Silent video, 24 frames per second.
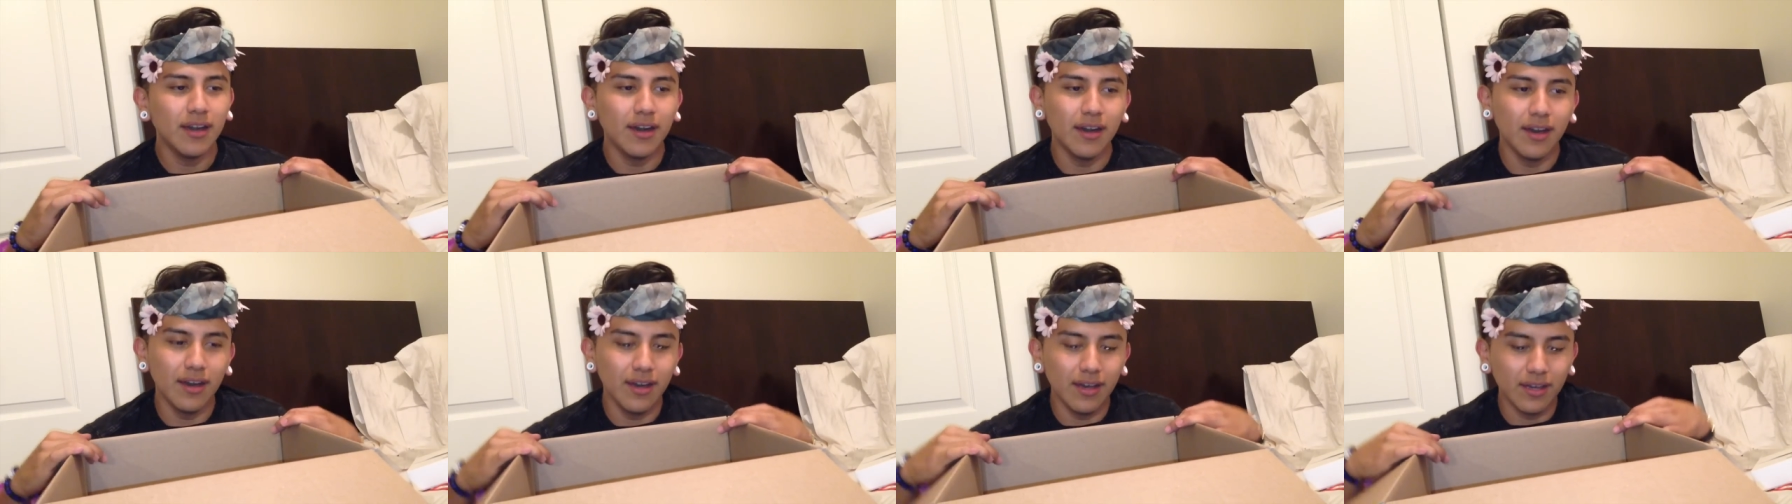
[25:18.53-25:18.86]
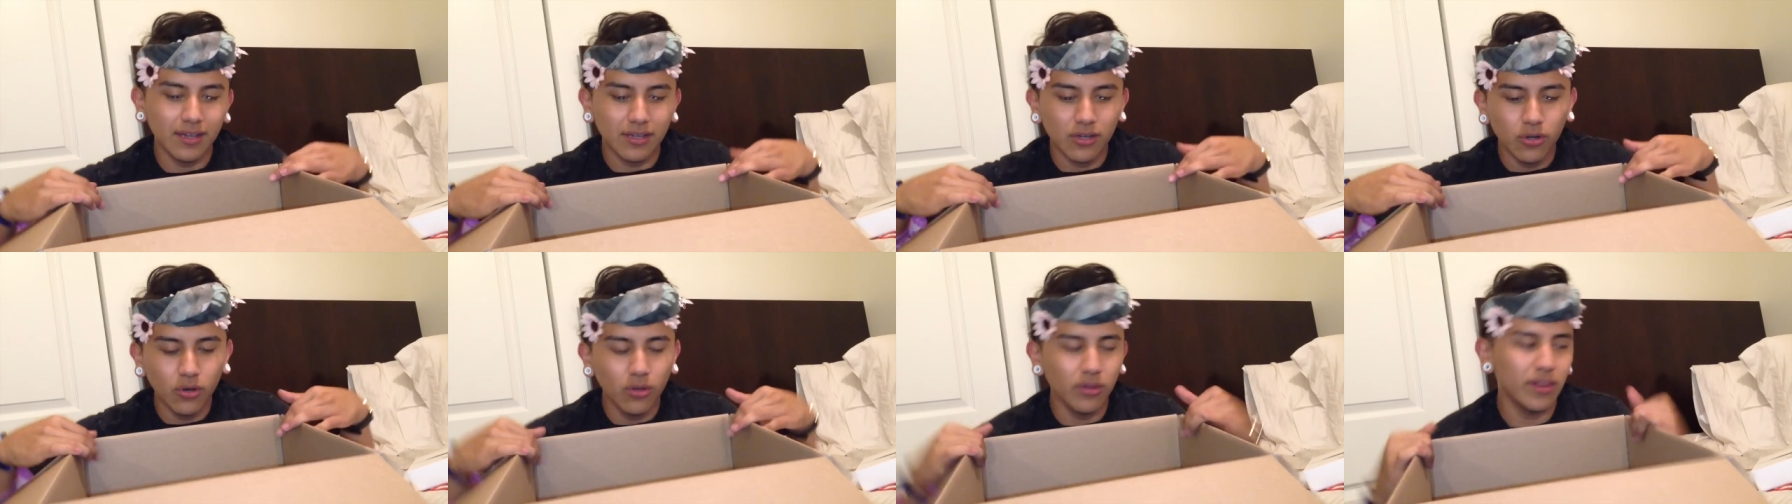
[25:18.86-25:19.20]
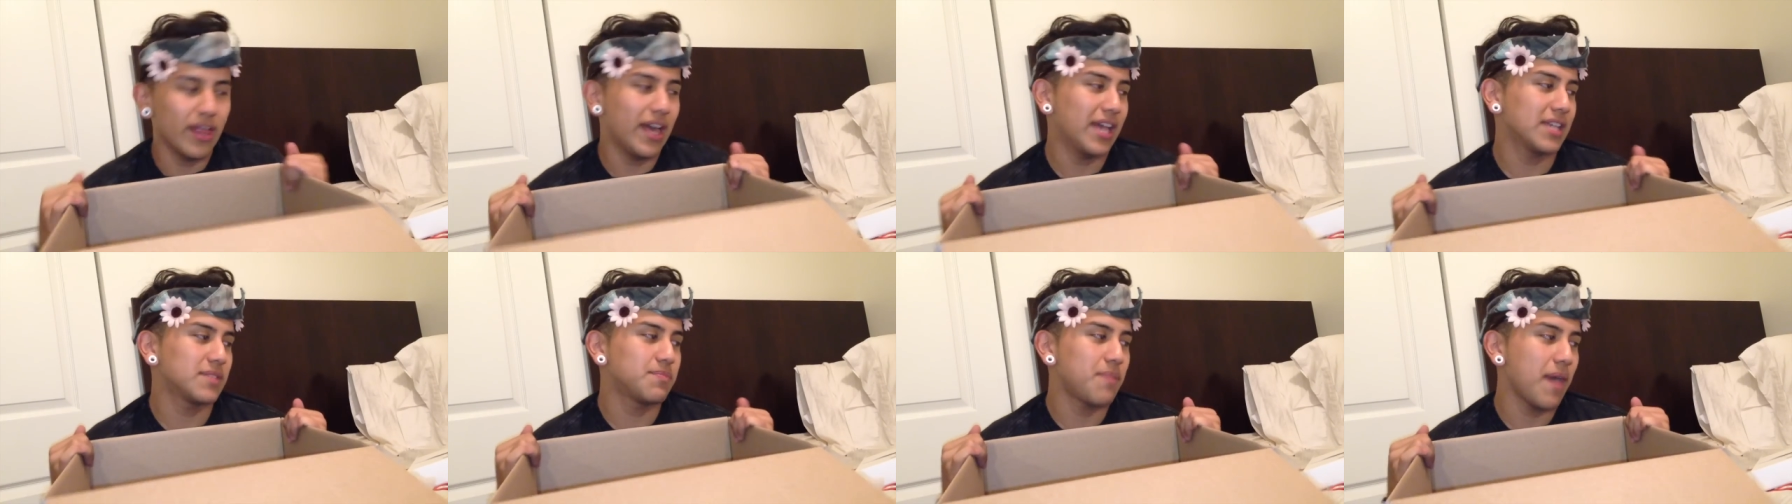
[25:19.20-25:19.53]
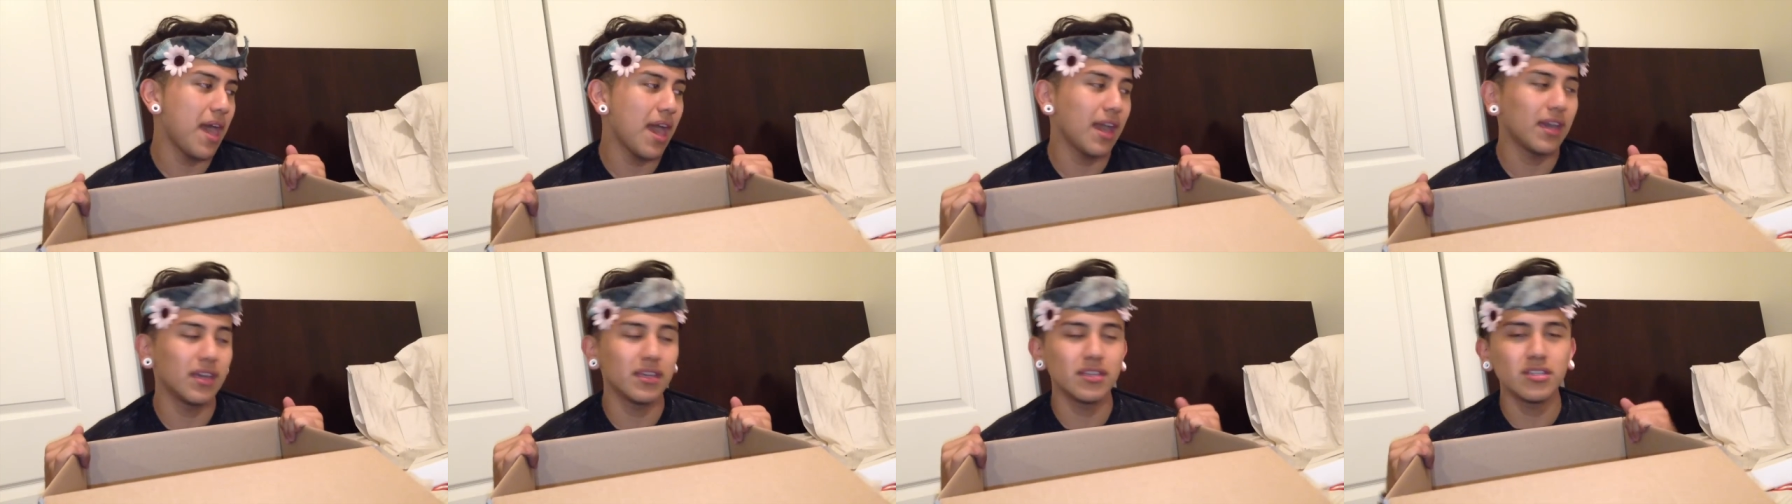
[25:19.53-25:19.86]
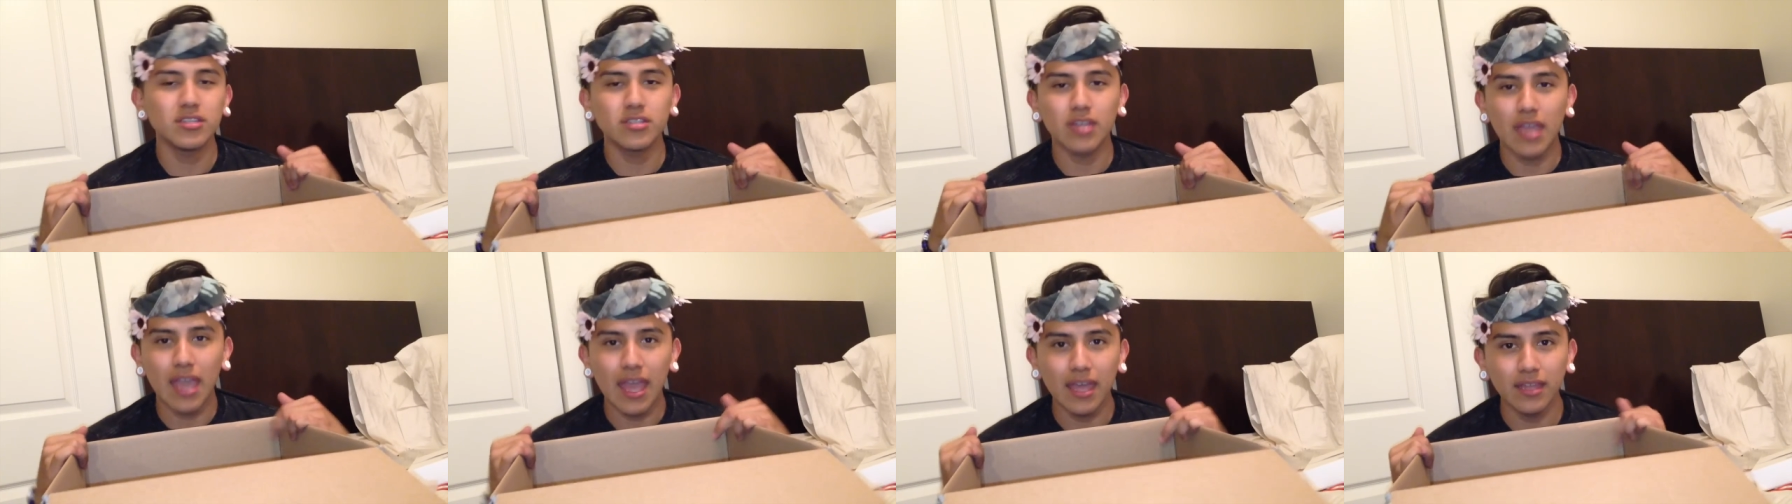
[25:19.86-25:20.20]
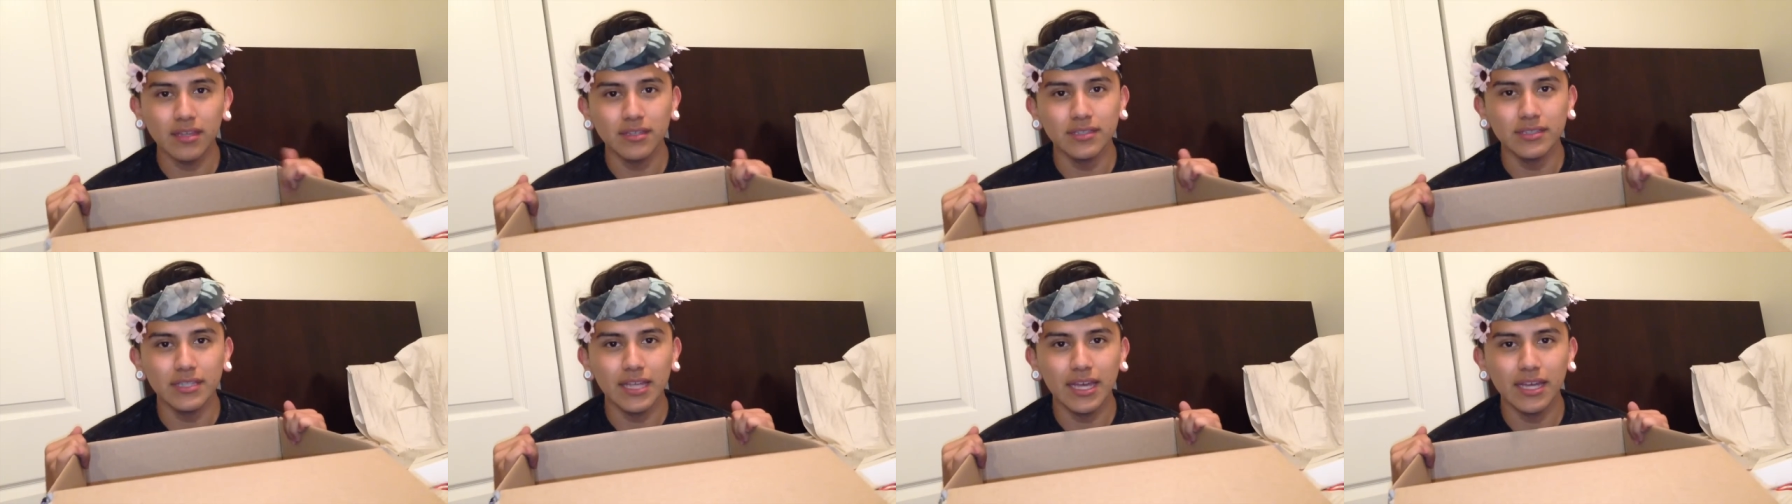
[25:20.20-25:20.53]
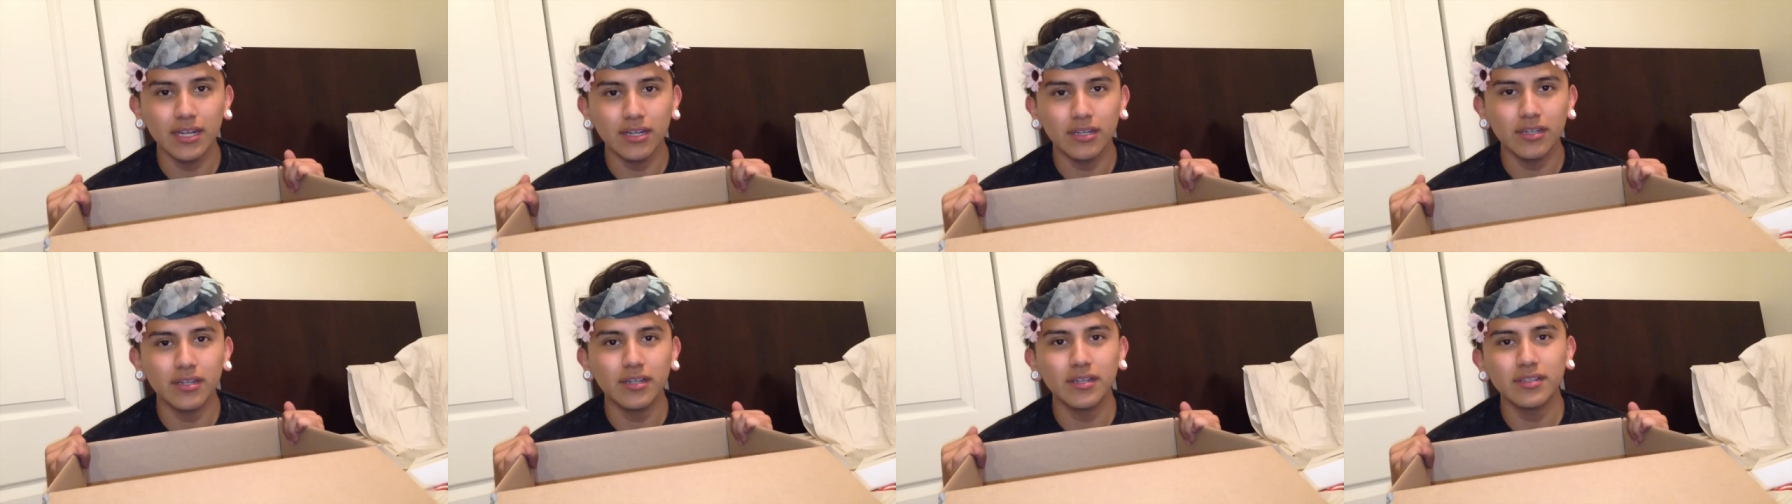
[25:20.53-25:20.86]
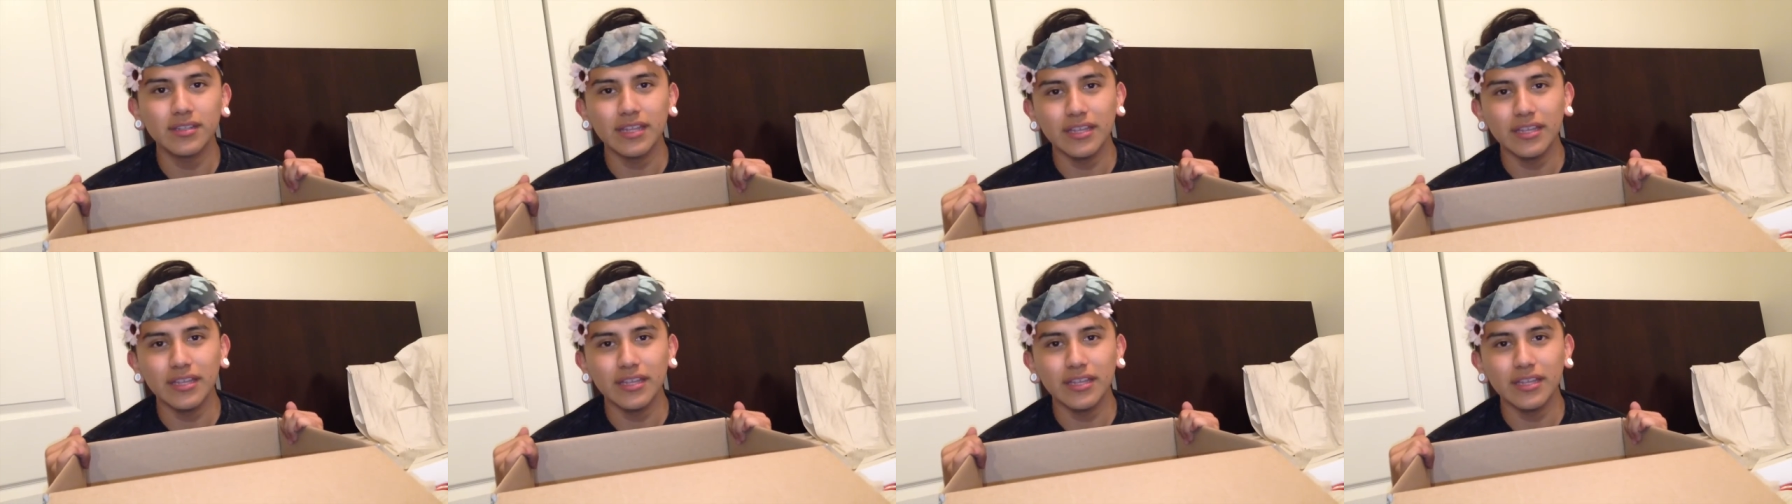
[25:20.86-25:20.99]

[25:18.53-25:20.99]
uh, cool ass package and a letter.